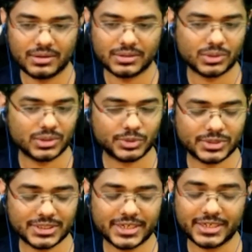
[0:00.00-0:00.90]
So this was
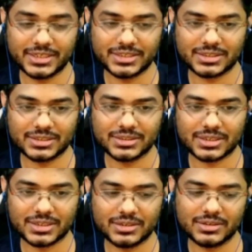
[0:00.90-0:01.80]
the second
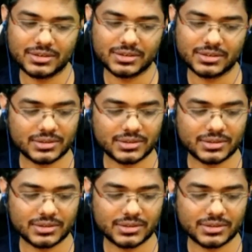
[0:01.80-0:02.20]
instance, and